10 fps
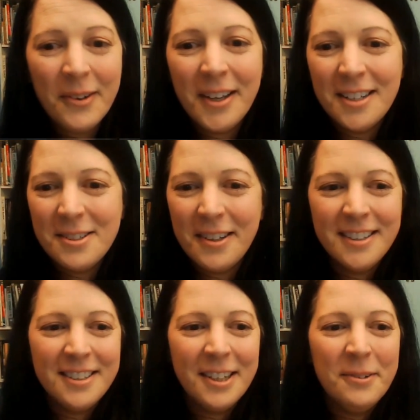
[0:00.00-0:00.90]
Okay, so
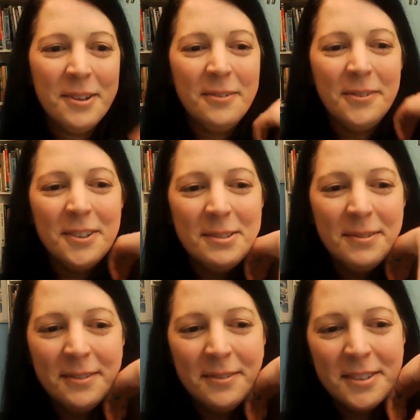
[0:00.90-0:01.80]
I'll start with the
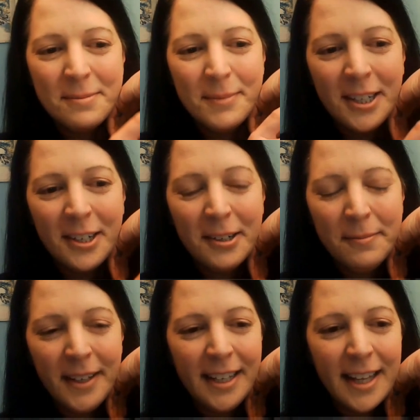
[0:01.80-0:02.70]
first one was my
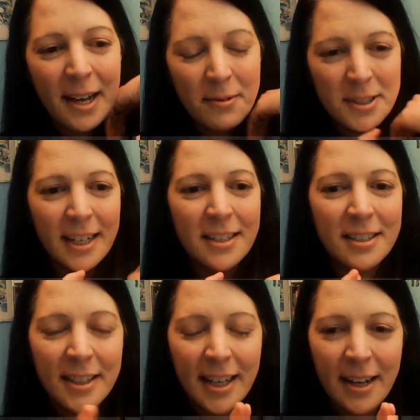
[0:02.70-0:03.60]
arm, and that was
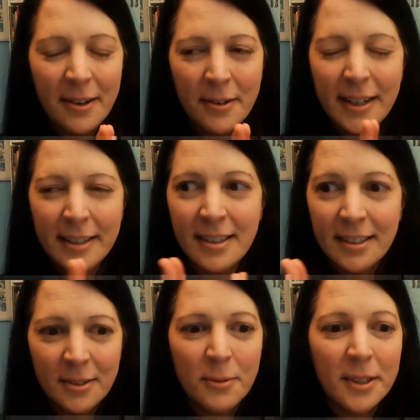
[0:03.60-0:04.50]
actually how I
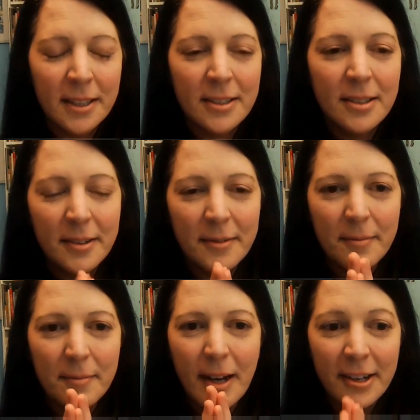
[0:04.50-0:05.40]
started really
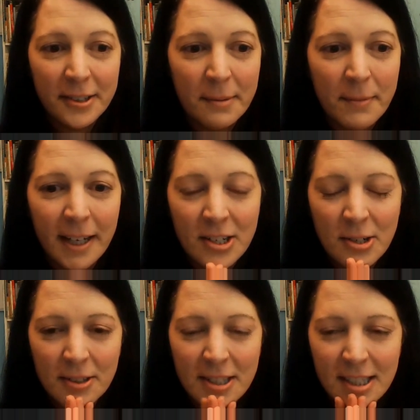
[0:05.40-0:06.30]
honoring my
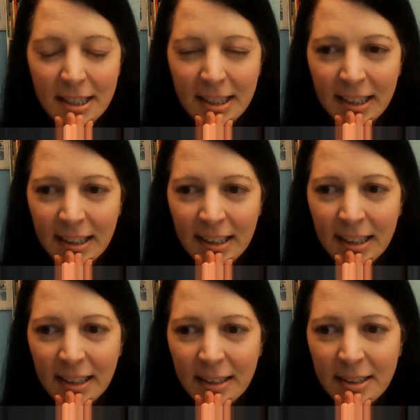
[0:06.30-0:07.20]
intuition.
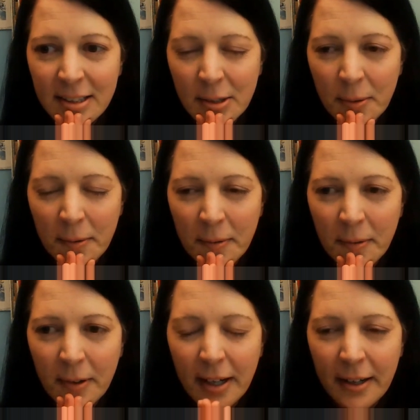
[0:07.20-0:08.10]

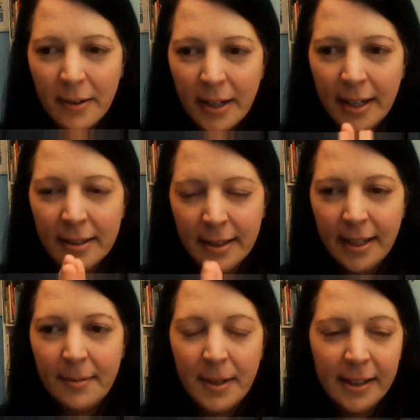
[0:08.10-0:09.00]
So, I,
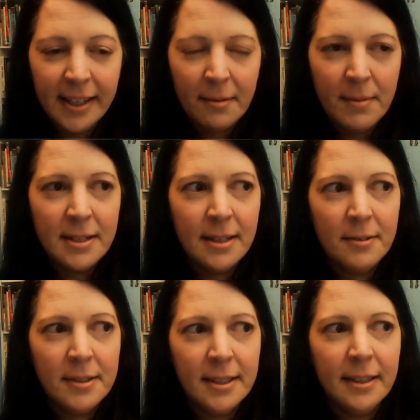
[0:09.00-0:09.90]
like I mentioned,
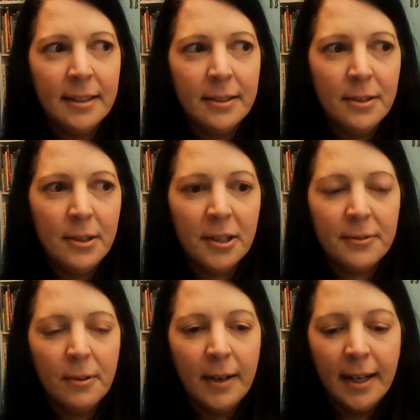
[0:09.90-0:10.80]
I was in New
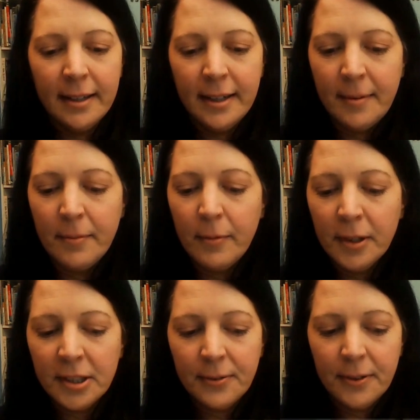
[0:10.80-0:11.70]
York for a while, and then I
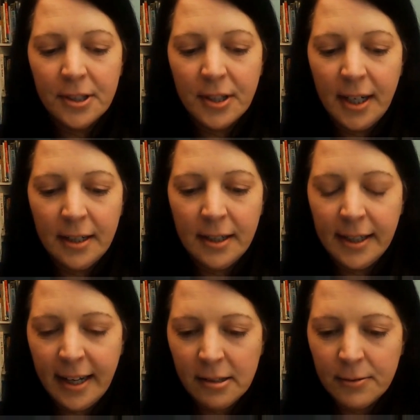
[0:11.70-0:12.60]
worked for a trainer
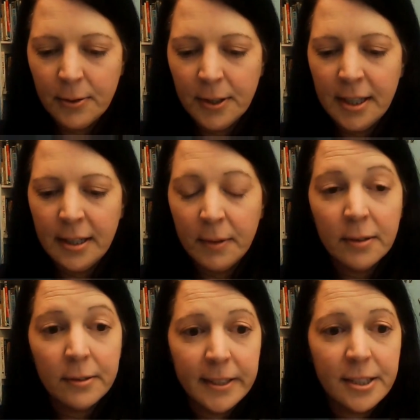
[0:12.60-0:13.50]
in California, and
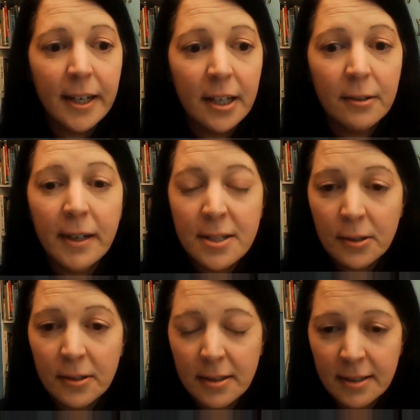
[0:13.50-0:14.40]
we were retraining
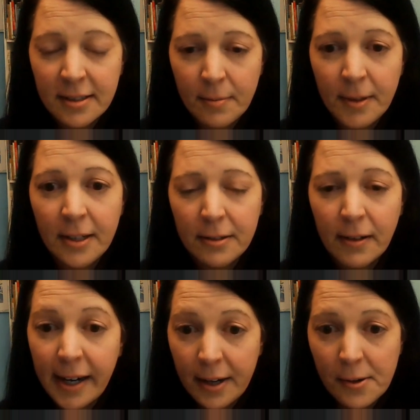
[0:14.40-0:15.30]
racehorses to be good
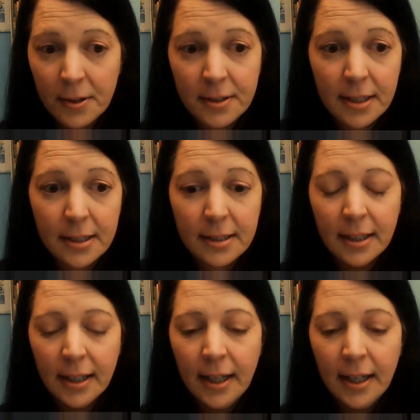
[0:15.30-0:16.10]
riding horses.